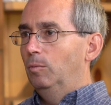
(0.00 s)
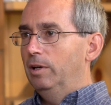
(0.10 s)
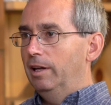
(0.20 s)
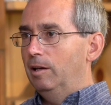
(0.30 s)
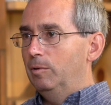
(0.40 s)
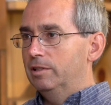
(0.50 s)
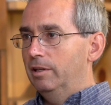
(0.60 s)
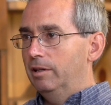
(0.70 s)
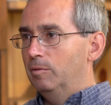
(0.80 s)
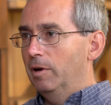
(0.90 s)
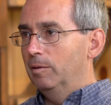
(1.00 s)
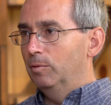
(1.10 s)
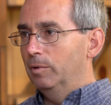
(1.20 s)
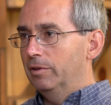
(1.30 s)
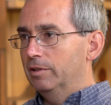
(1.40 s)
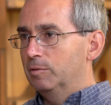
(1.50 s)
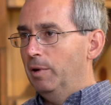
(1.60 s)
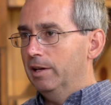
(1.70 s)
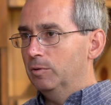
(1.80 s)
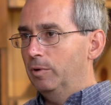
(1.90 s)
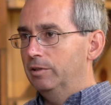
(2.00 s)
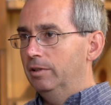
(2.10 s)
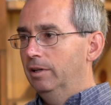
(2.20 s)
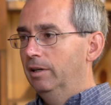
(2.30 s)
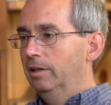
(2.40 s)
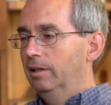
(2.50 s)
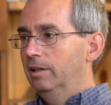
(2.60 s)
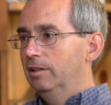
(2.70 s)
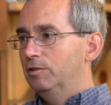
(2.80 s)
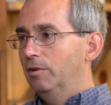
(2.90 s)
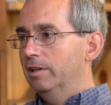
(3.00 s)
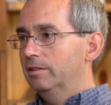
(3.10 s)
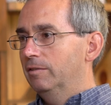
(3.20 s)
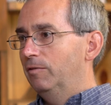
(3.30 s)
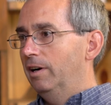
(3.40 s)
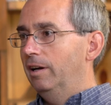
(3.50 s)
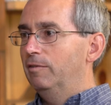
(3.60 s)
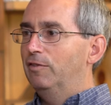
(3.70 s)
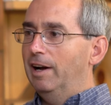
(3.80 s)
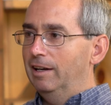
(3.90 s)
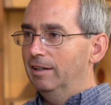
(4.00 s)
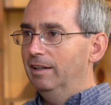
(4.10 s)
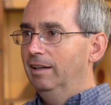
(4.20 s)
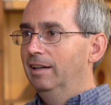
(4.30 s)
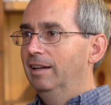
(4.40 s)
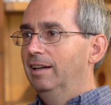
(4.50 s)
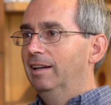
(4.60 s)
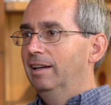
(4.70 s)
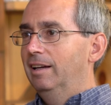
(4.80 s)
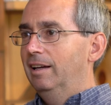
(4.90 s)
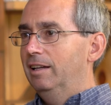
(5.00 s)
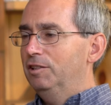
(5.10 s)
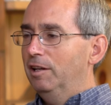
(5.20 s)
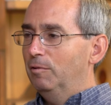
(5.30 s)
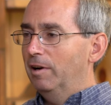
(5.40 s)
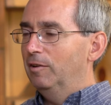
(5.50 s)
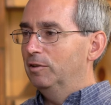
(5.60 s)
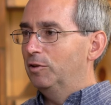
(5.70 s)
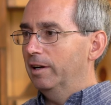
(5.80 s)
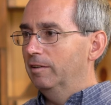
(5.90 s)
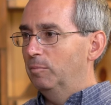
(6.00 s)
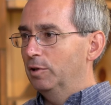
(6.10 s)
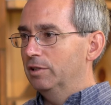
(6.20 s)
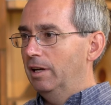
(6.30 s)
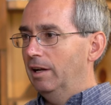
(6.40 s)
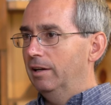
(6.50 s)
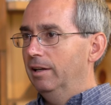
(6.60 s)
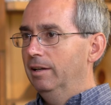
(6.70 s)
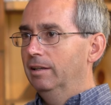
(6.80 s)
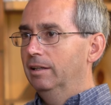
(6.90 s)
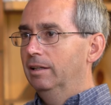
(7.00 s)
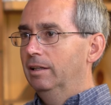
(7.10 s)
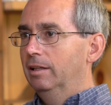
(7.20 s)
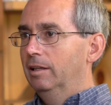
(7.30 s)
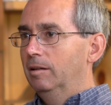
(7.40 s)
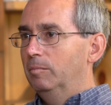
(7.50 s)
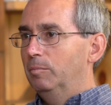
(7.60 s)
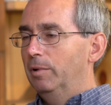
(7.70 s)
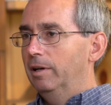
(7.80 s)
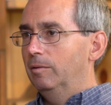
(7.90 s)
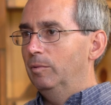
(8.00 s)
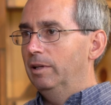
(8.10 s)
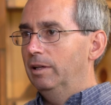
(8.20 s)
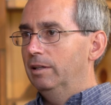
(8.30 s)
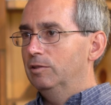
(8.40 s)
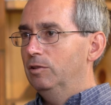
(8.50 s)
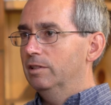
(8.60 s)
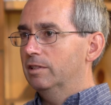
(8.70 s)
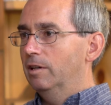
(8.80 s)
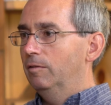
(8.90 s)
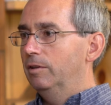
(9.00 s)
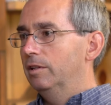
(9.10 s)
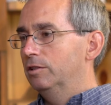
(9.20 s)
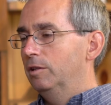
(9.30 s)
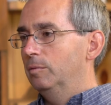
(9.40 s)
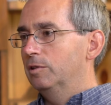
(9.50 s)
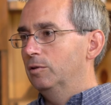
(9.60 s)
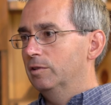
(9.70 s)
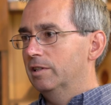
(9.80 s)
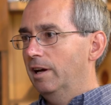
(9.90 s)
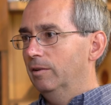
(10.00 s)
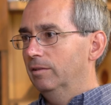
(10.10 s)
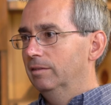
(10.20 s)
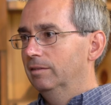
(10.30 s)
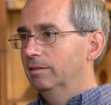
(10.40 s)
One lady we studied the Bible with this past winter dressed very finely, and she had a rather attractive personality, but we soon discovered that she was suicidal.